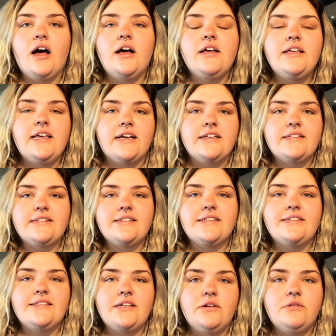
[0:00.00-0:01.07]
Yes,
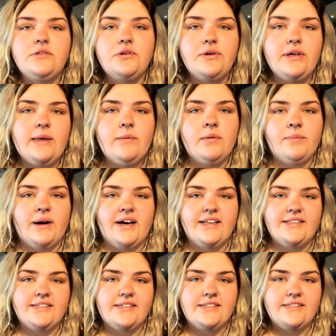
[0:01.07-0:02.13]
so do keep in mind,
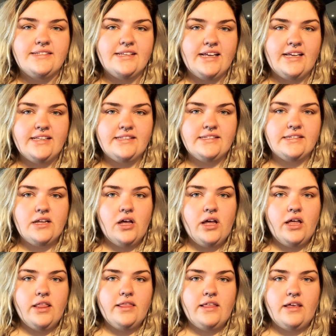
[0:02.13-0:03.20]
since it's
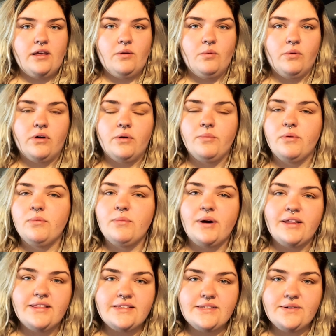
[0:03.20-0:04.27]
the warmer
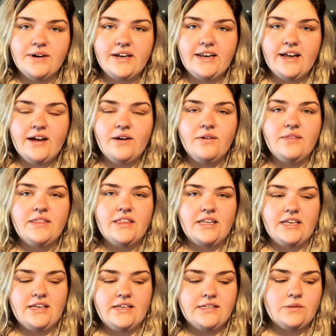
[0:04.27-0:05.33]
months right now,
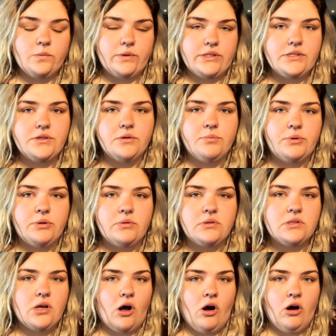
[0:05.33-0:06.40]
these winter boots
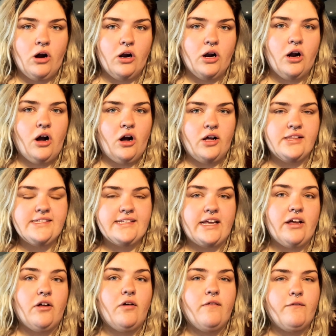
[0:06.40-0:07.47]
are on
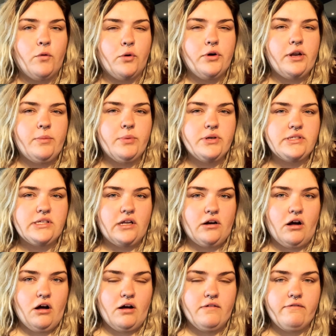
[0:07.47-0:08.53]
sale 40% off.